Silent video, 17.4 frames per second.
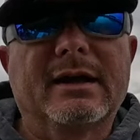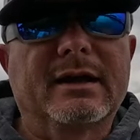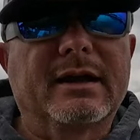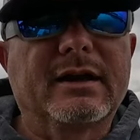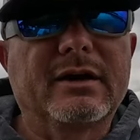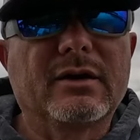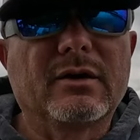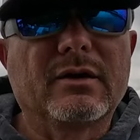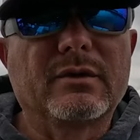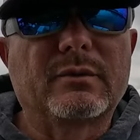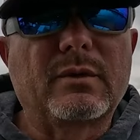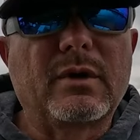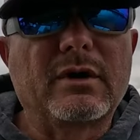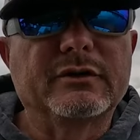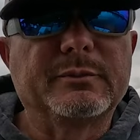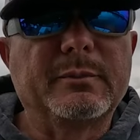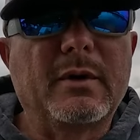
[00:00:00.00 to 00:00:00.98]
Here on the
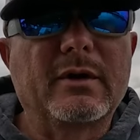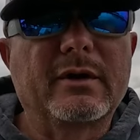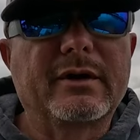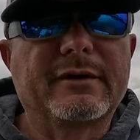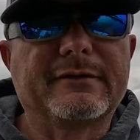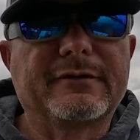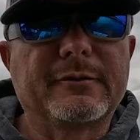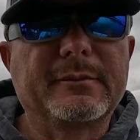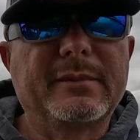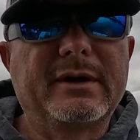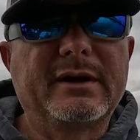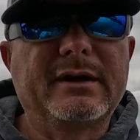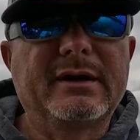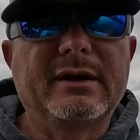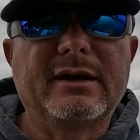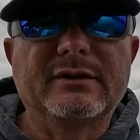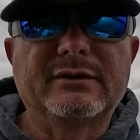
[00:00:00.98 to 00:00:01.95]
Ross Barnett for
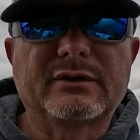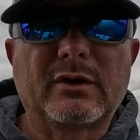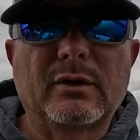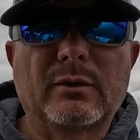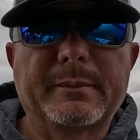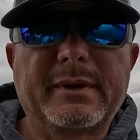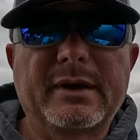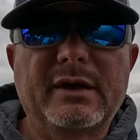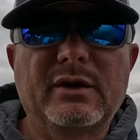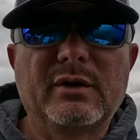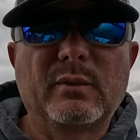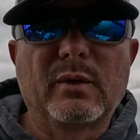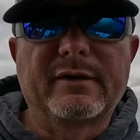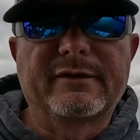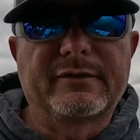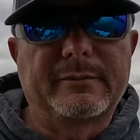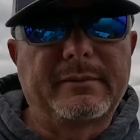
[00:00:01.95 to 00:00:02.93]
me is going to be
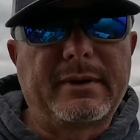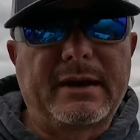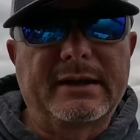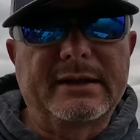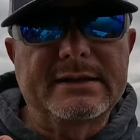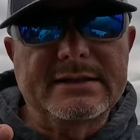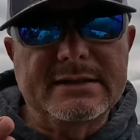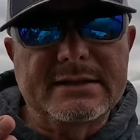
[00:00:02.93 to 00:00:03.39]
anywhere from about